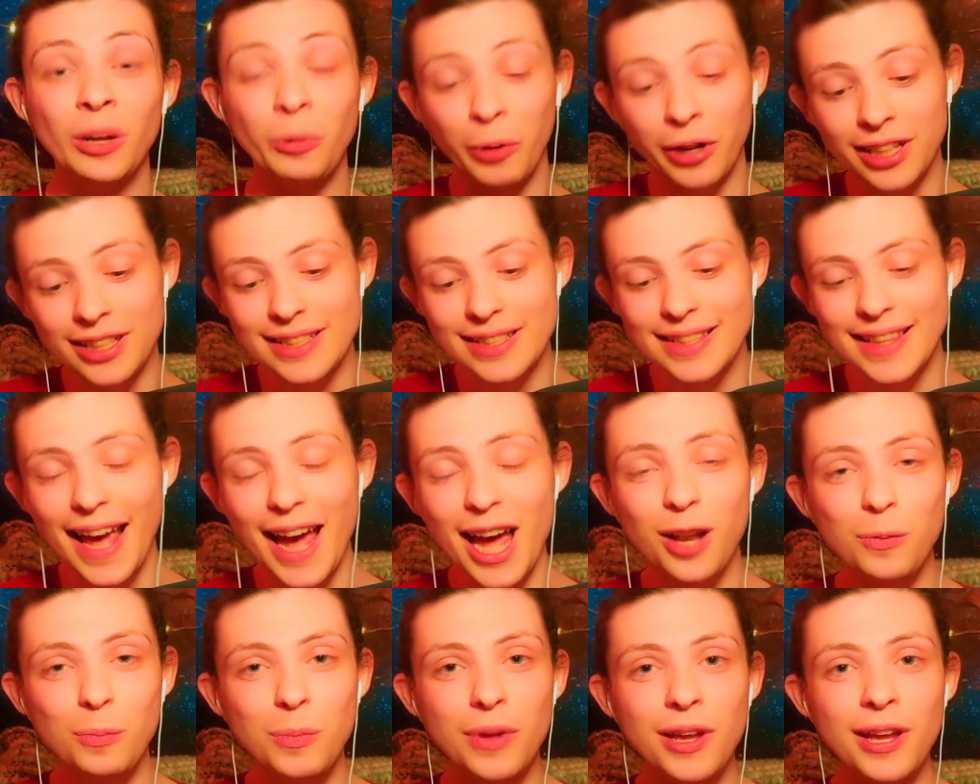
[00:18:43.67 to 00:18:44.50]
What does
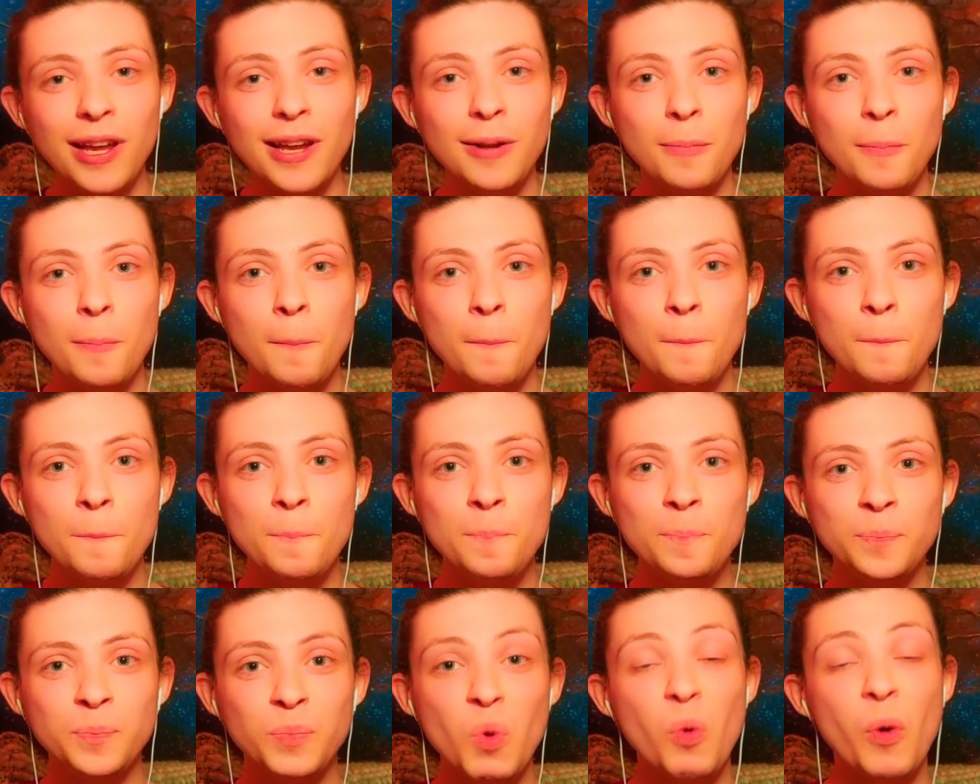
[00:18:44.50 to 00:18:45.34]
that mean?
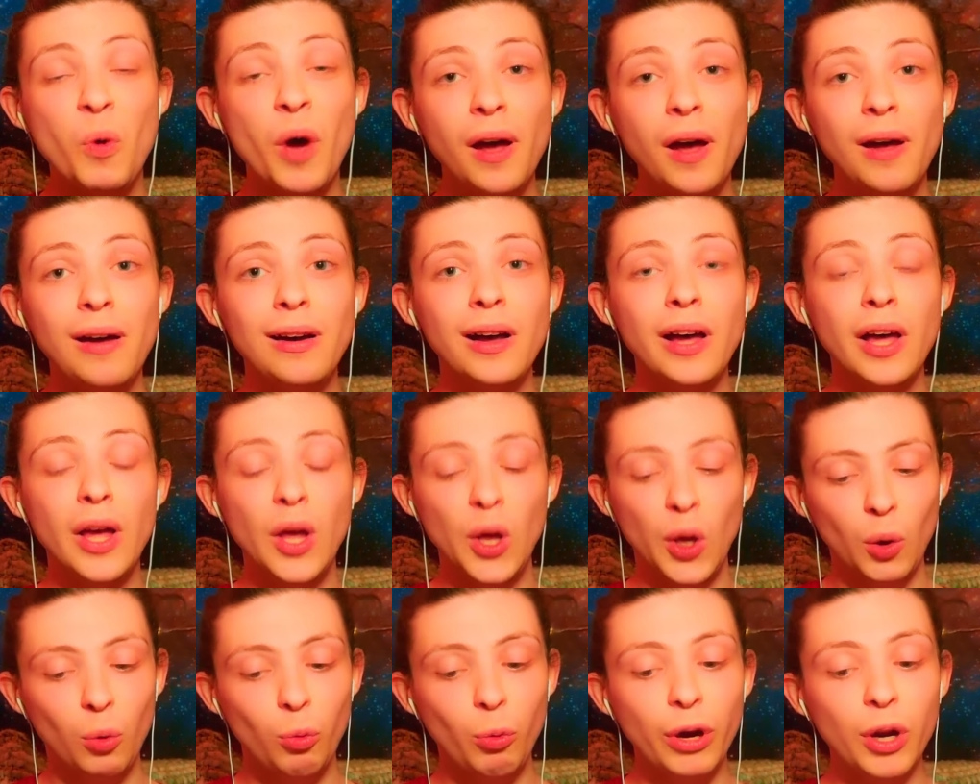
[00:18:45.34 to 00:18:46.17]
Well,
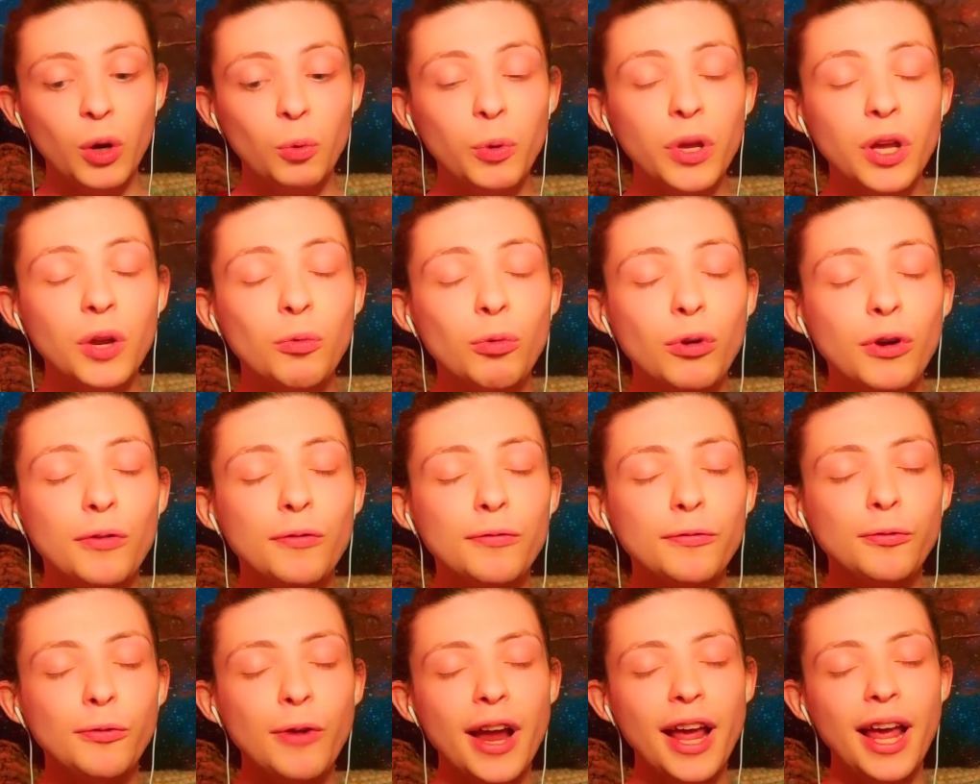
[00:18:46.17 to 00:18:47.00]
when we
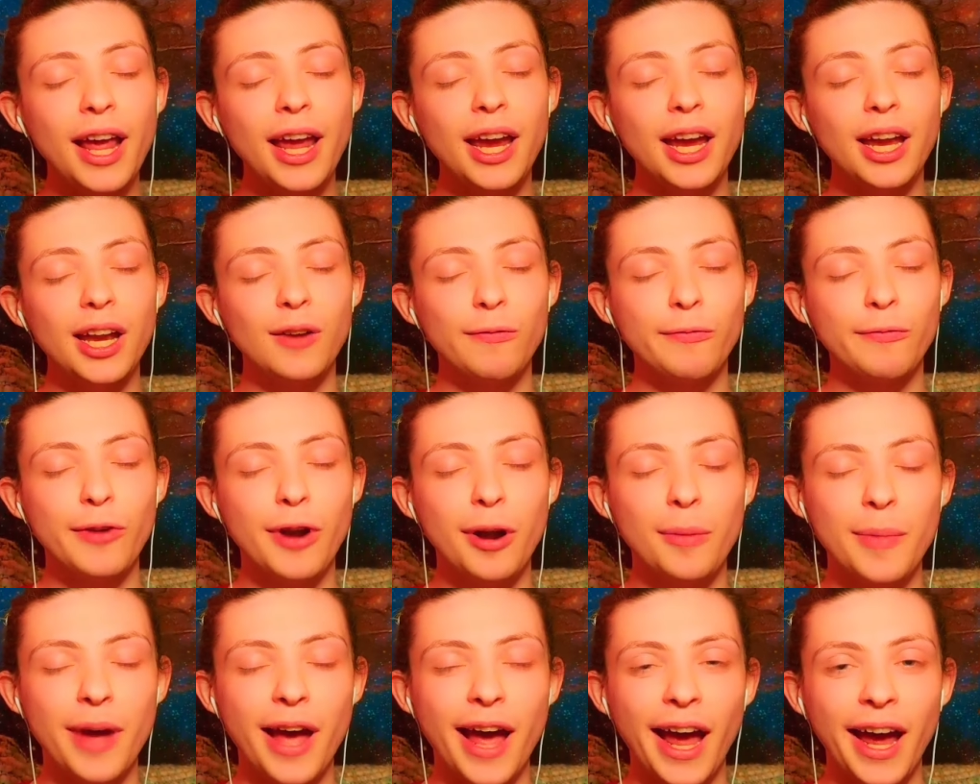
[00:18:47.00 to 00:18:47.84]
refrain
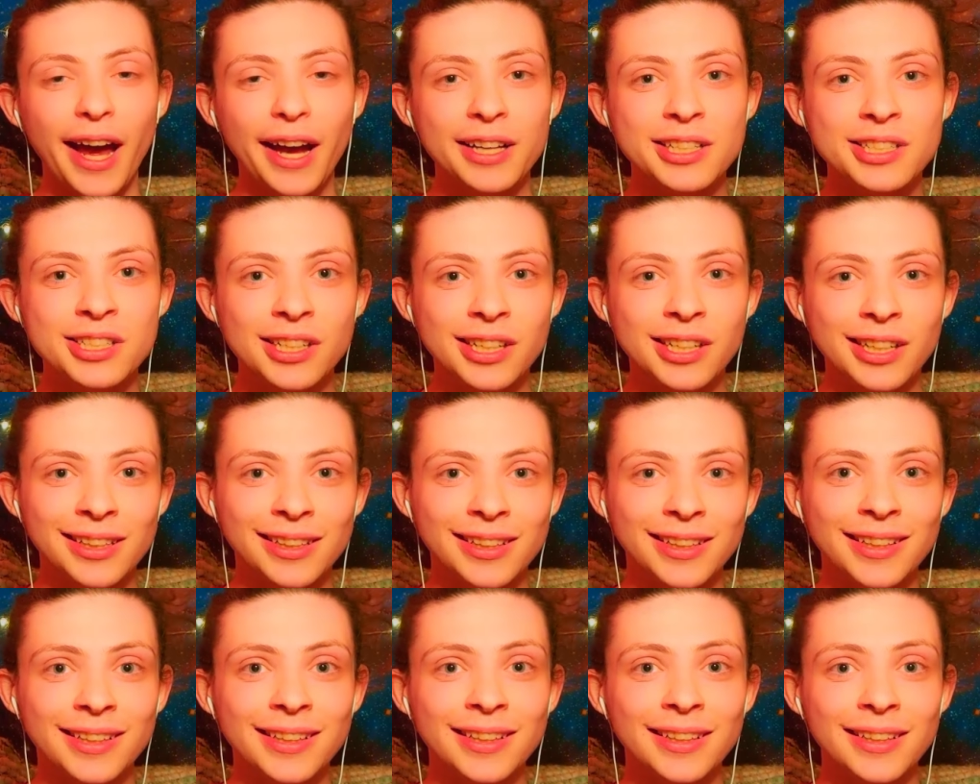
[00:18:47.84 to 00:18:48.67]
from
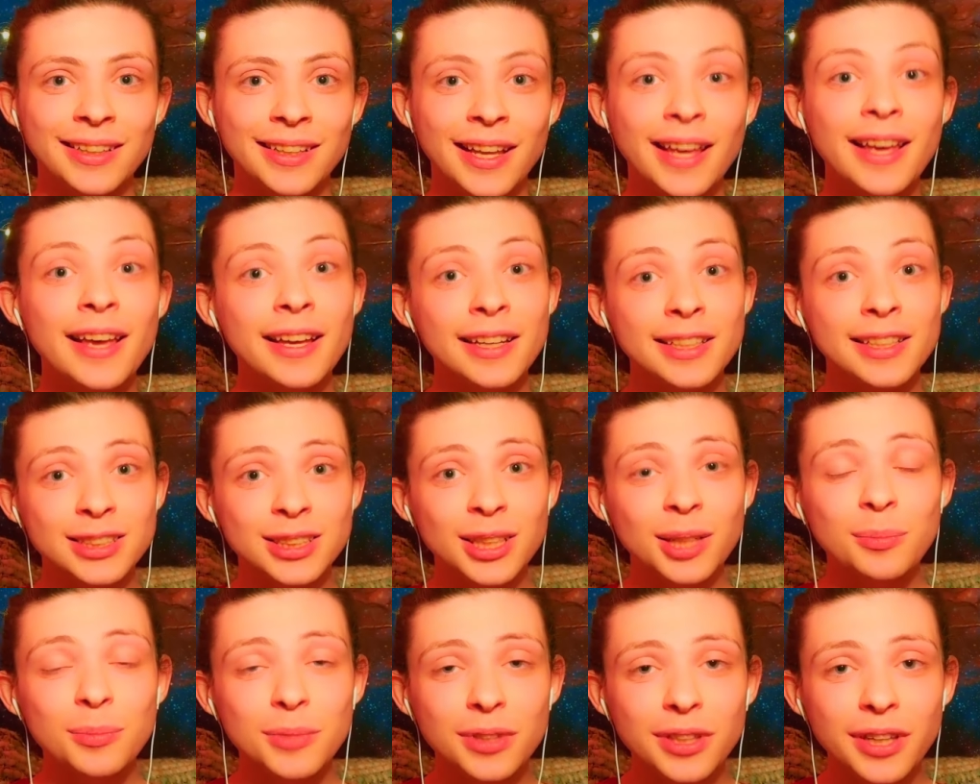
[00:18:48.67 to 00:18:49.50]
action,
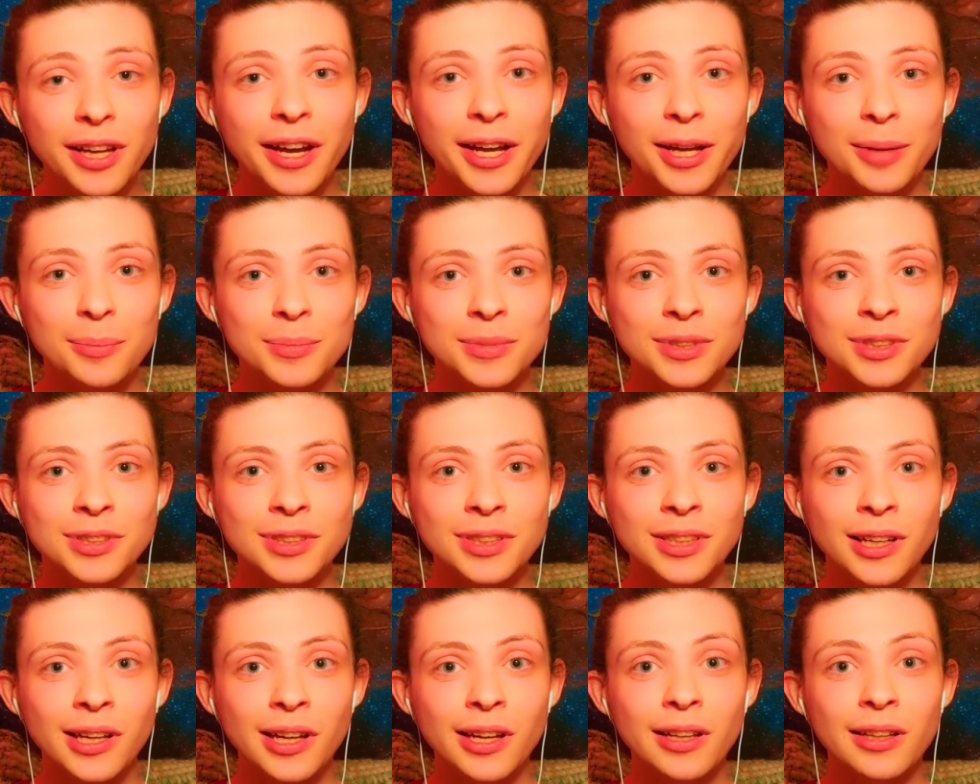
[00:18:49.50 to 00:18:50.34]

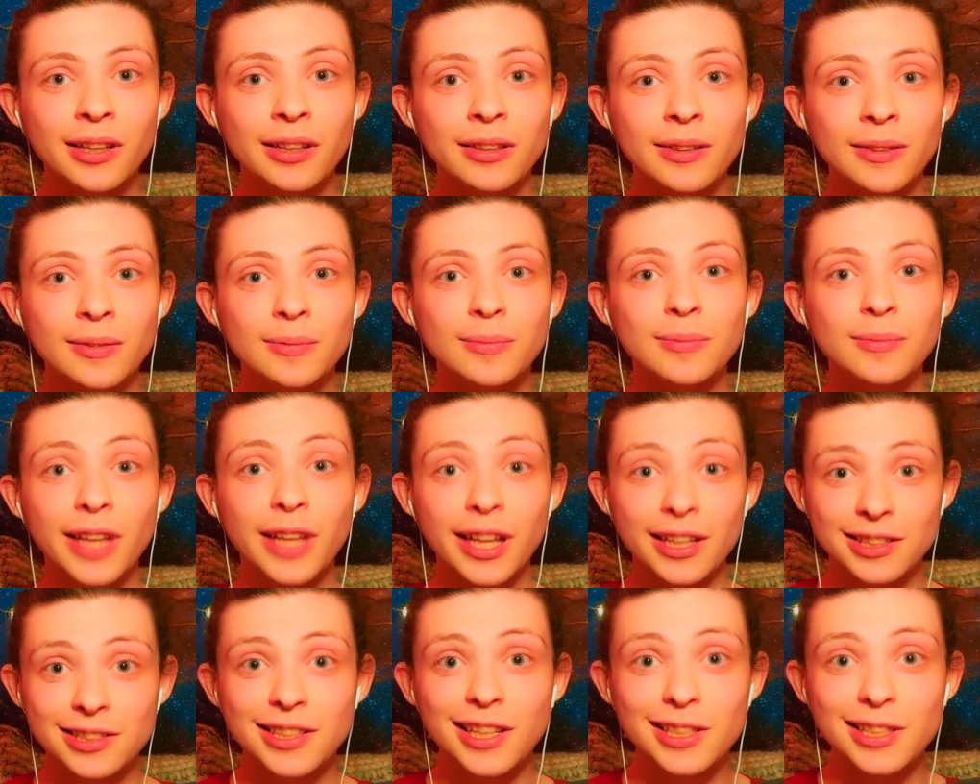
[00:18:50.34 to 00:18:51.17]
sometimes
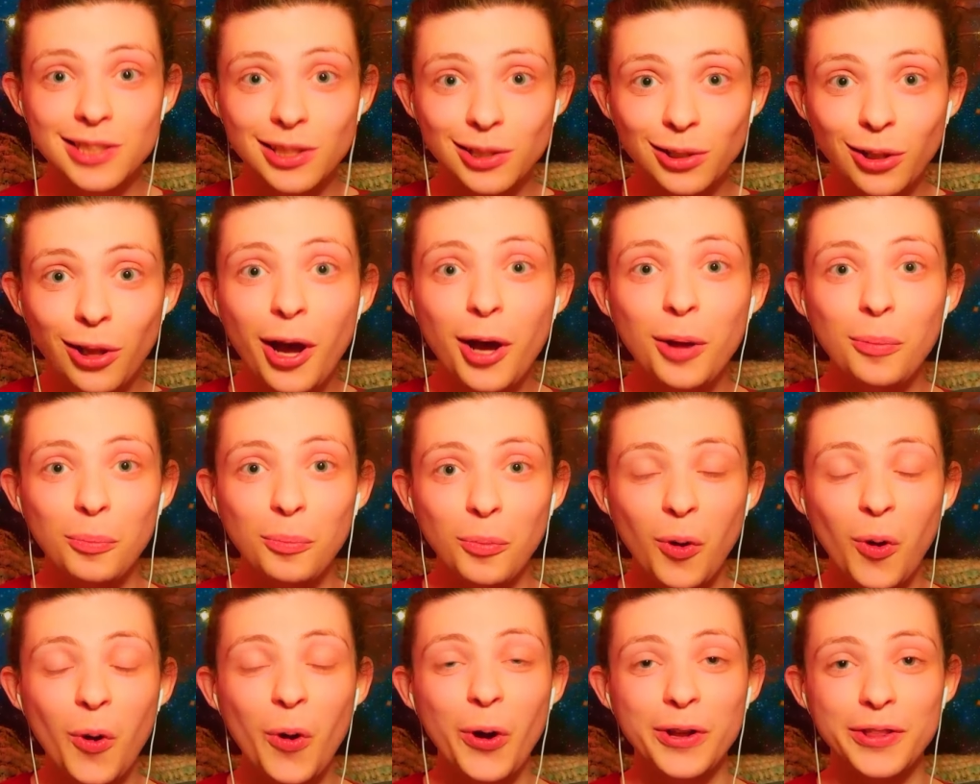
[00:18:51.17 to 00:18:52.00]
that says a
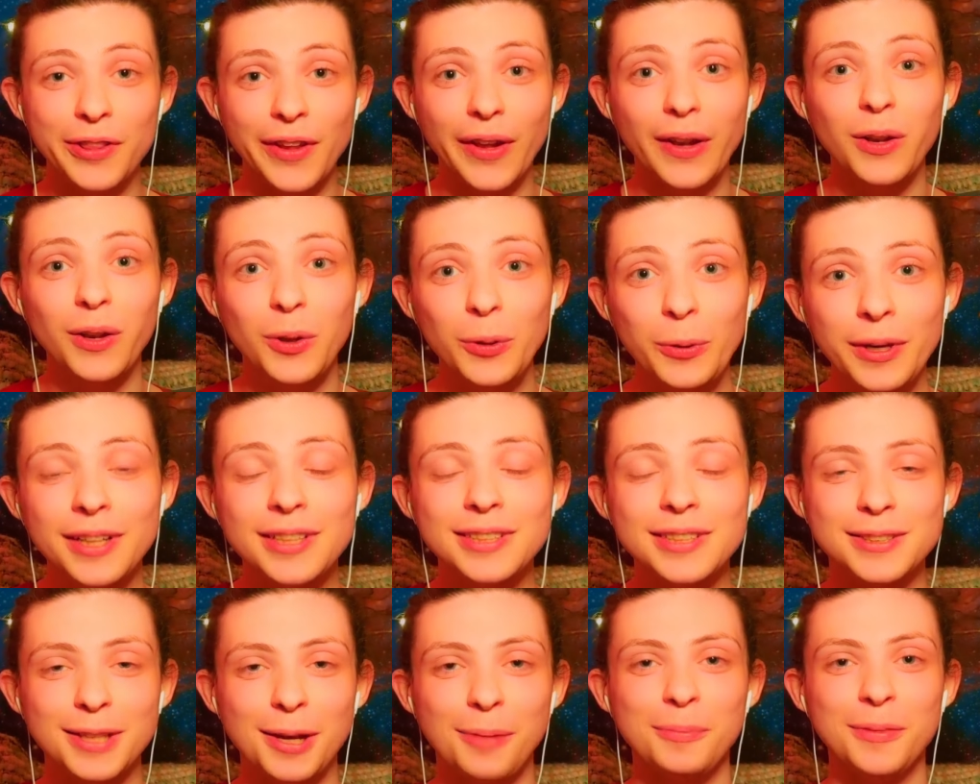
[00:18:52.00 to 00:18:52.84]
lot more than
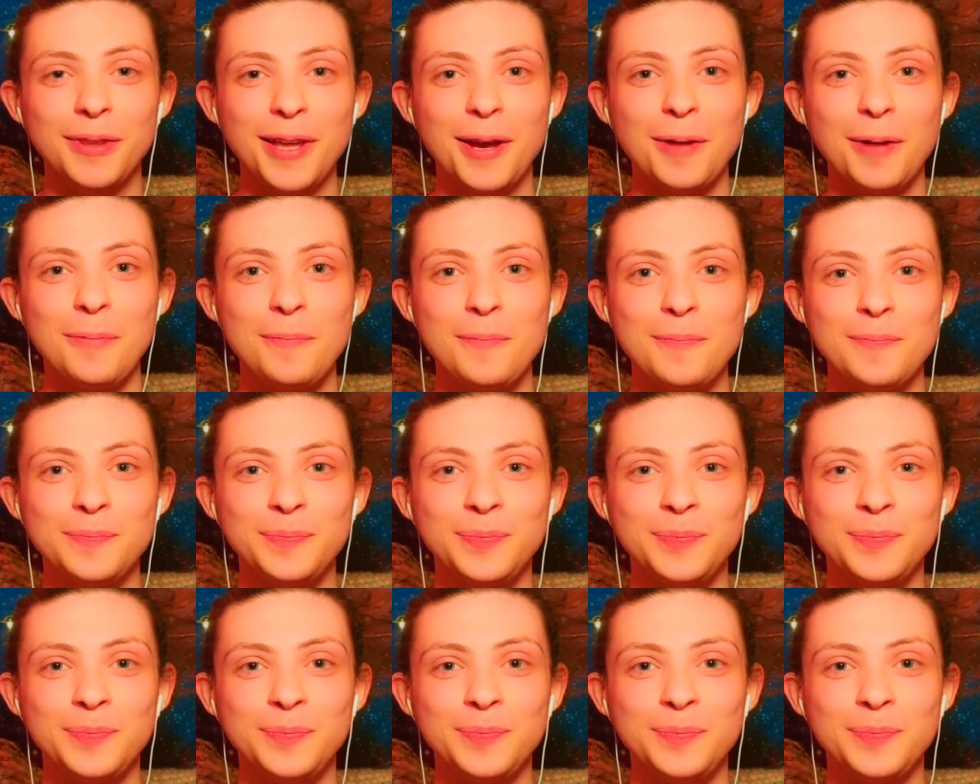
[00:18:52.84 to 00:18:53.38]
doing something.